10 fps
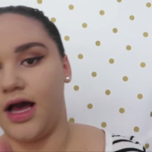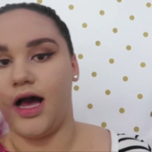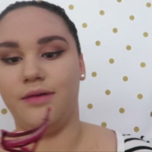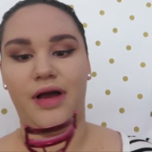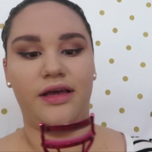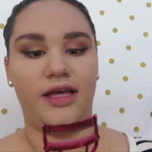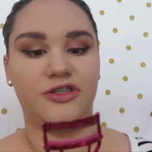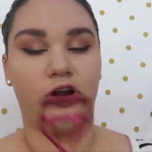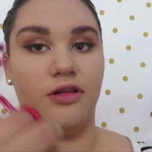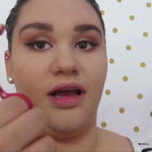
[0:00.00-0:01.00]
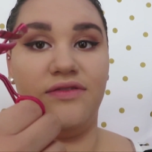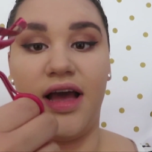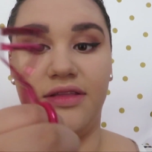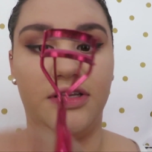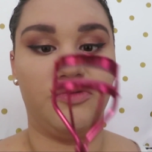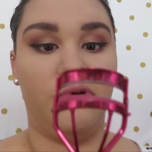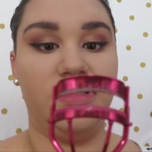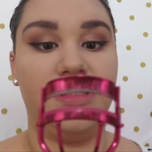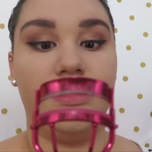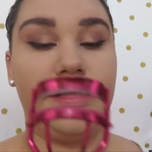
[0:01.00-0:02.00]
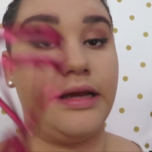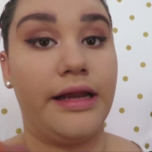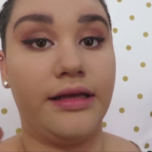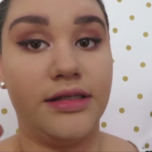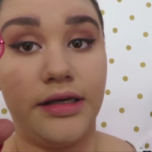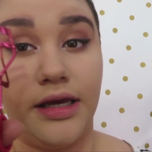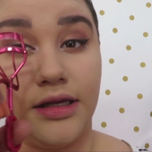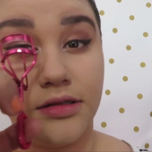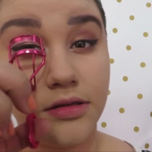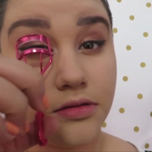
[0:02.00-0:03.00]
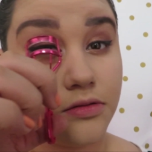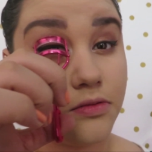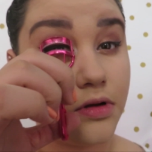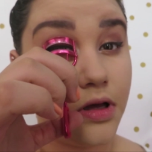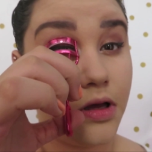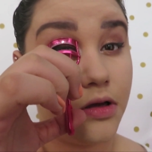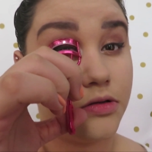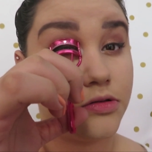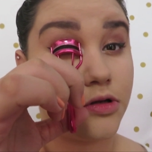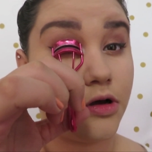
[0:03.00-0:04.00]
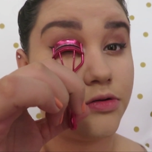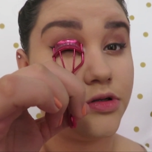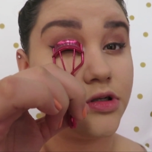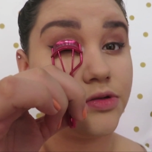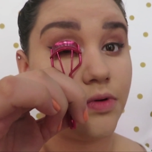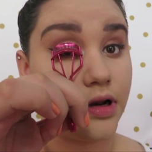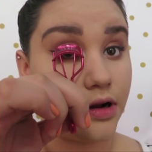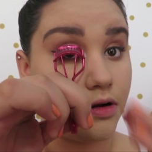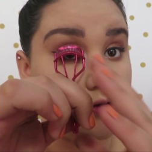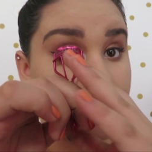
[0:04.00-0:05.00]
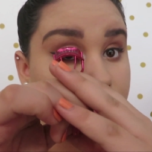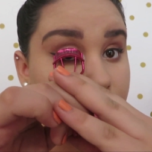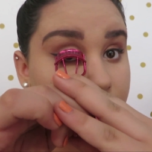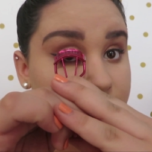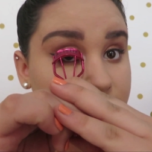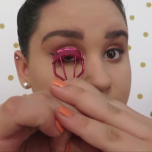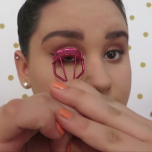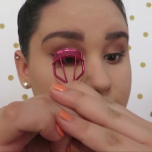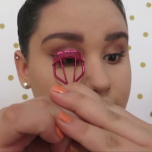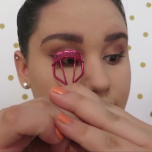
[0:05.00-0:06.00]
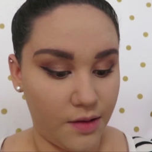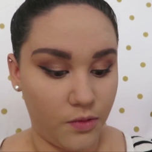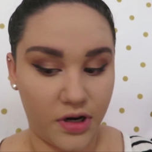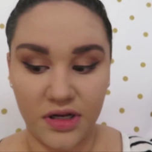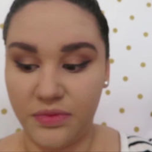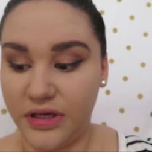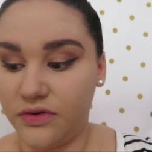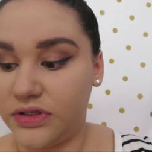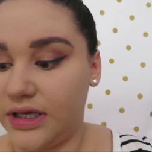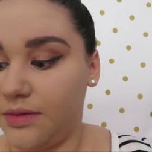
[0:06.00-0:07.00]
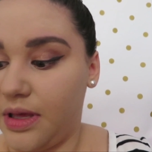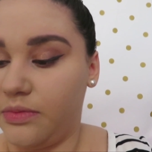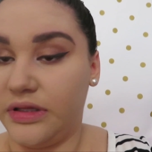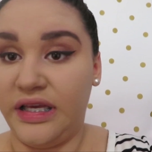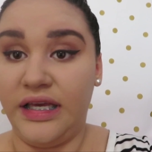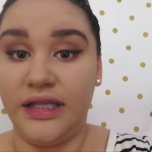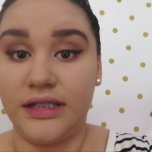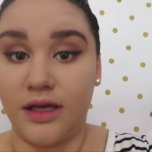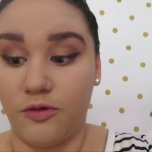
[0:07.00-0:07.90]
eyelash curler. I've had this one since like 1982. So you just want to curl your lashes. And we're going to be using Maybelline's